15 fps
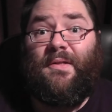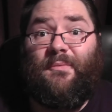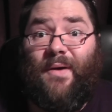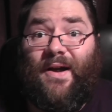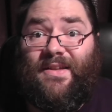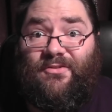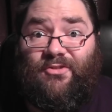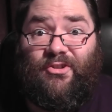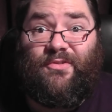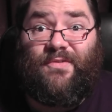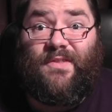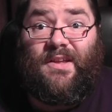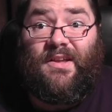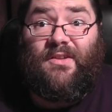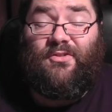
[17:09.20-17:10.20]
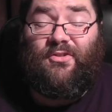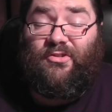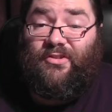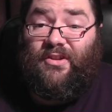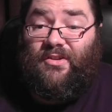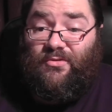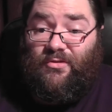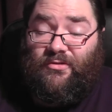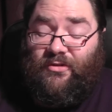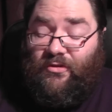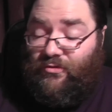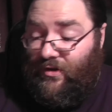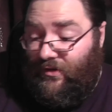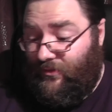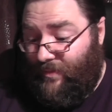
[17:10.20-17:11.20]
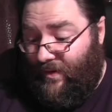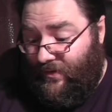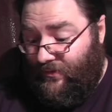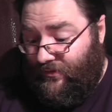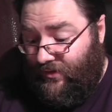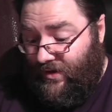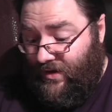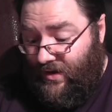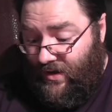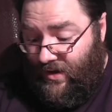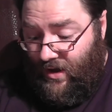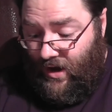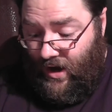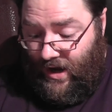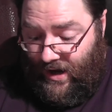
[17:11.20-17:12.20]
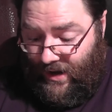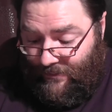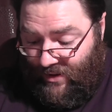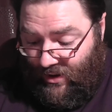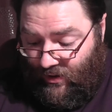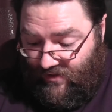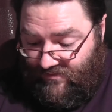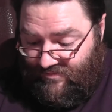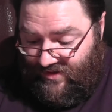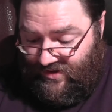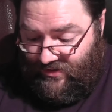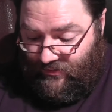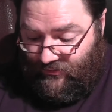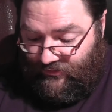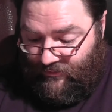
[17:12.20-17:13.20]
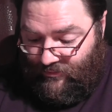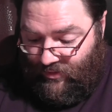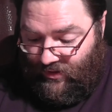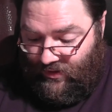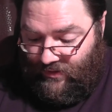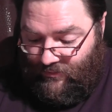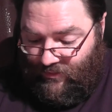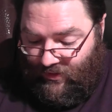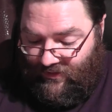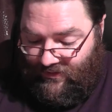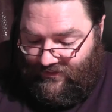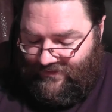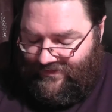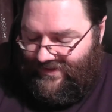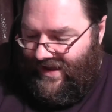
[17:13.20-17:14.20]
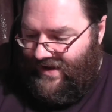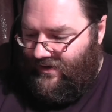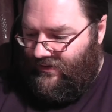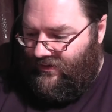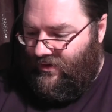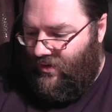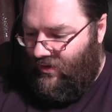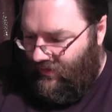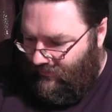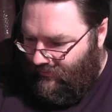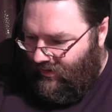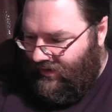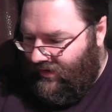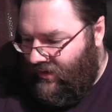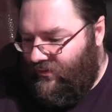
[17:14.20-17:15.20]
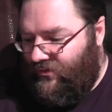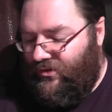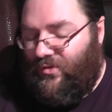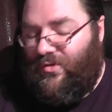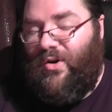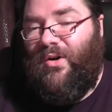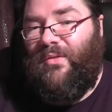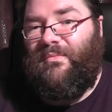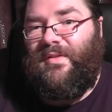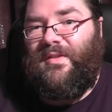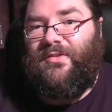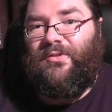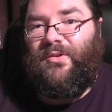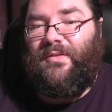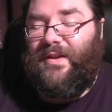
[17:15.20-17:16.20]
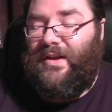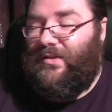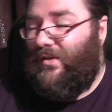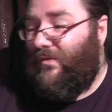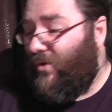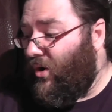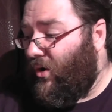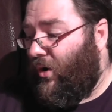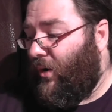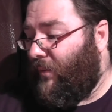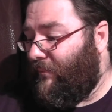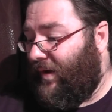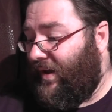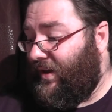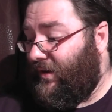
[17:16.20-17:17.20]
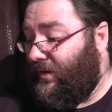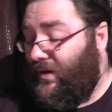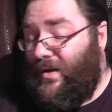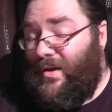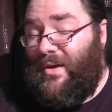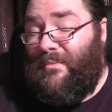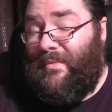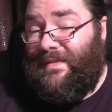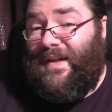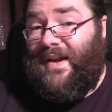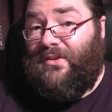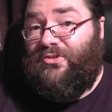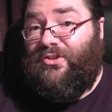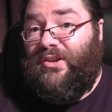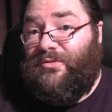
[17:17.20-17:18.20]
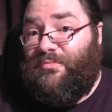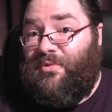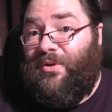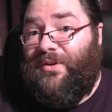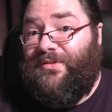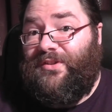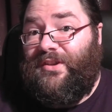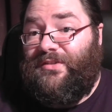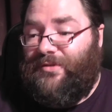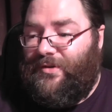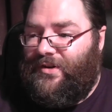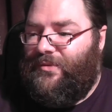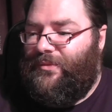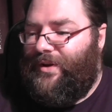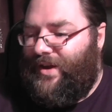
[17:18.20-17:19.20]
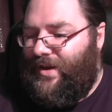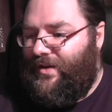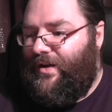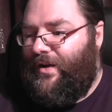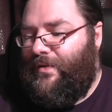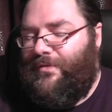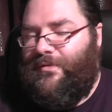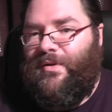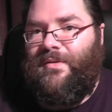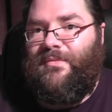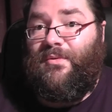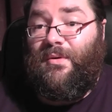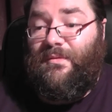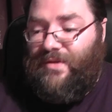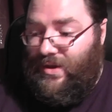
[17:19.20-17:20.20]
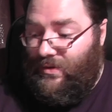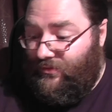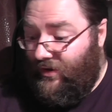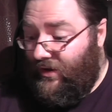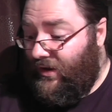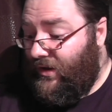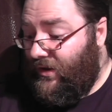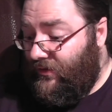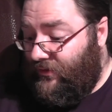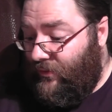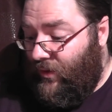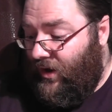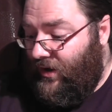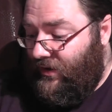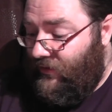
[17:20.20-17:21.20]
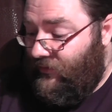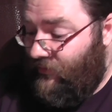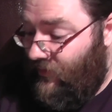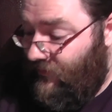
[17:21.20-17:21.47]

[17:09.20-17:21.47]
the way, just in the interest of transparency, I've been using my standard cotton, my go-to cotton for this sort of thing, because I've got cotton bacon, but that shit's pricey, so I don't want to keep going through it for reviews. So what I use for